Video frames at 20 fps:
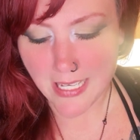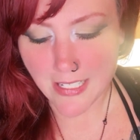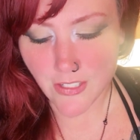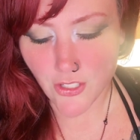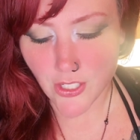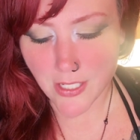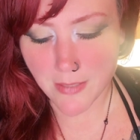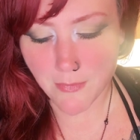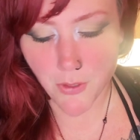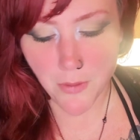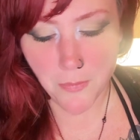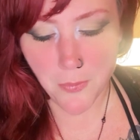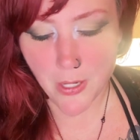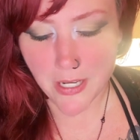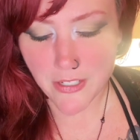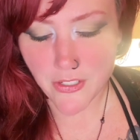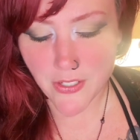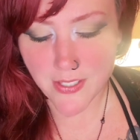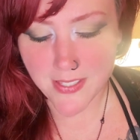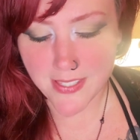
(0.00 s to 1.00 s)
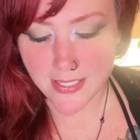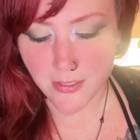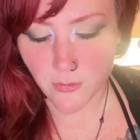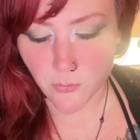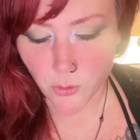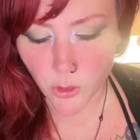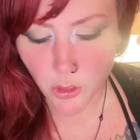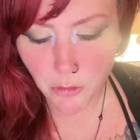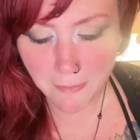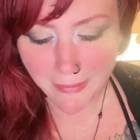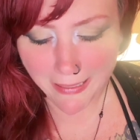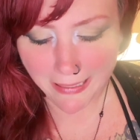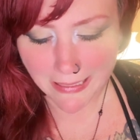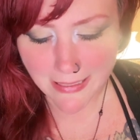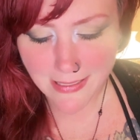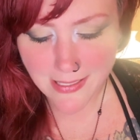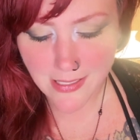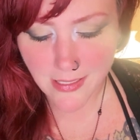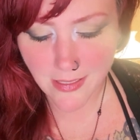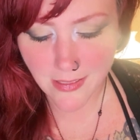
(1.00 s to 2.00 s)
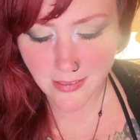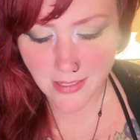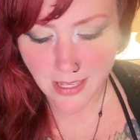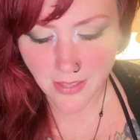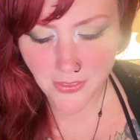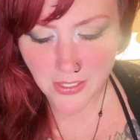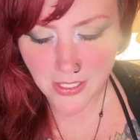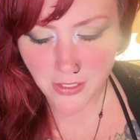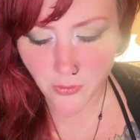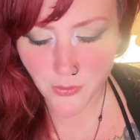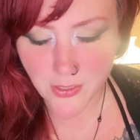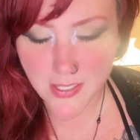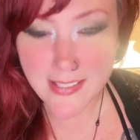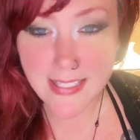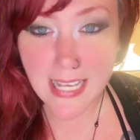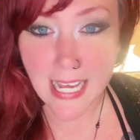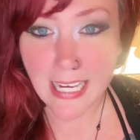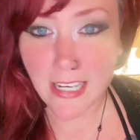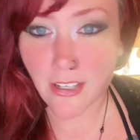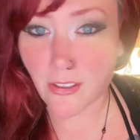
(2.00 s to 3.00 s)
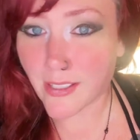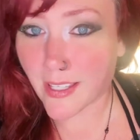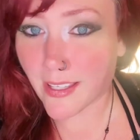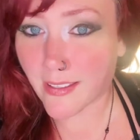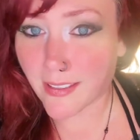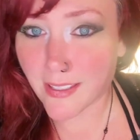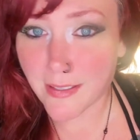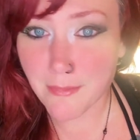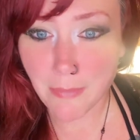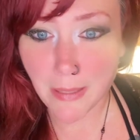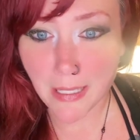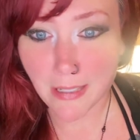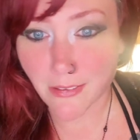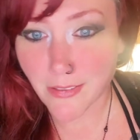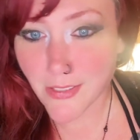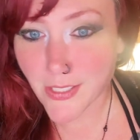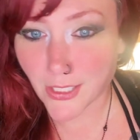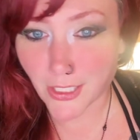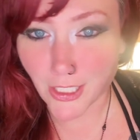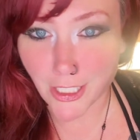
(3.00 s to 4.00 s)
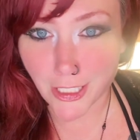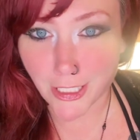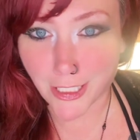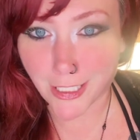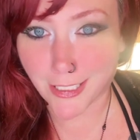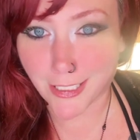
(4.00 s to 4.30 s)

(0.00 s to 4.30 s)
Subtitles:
Why is she more precious than rubies? Nothing you desire can compare